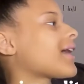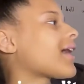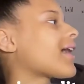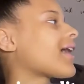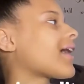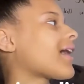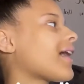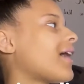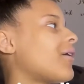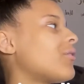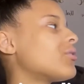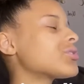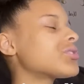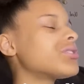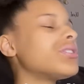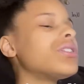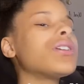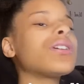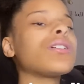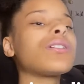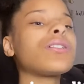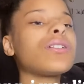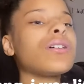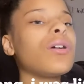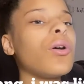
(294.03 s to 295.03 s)
I was
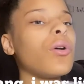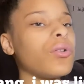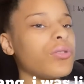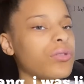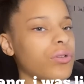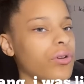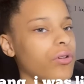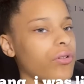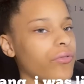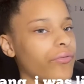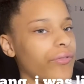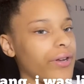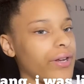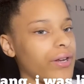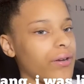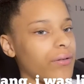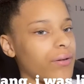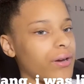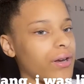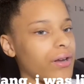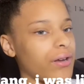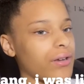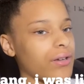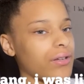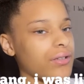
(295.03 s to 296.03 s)
literally going the whole video
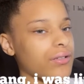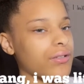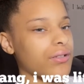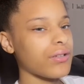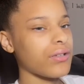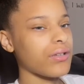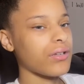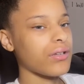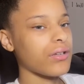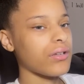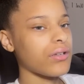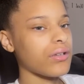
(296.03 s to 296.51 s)
without complaining.